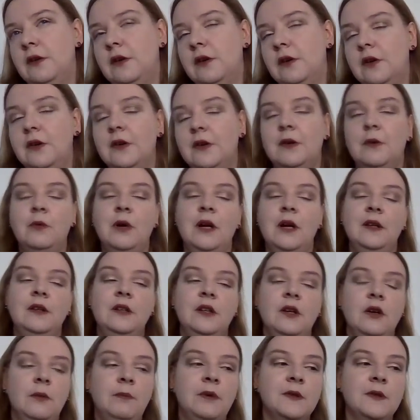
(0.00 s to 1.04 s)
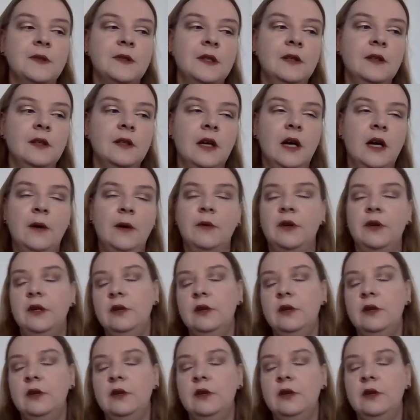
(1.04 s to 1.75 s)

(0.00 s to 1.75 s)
or quite the opposite, our